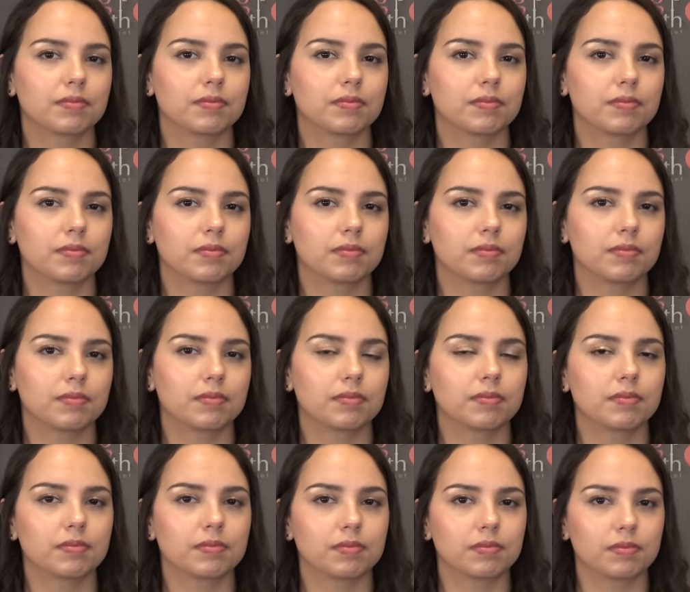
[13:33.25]

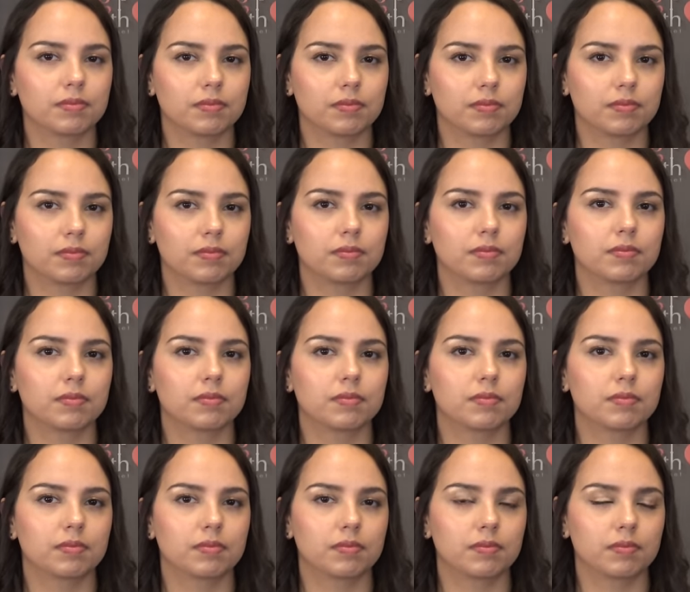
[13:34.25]

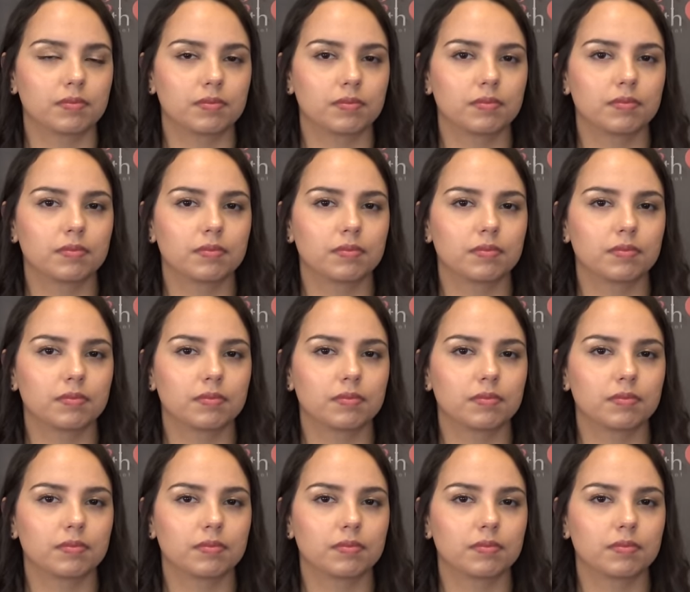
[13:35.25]
The person shown says nothing.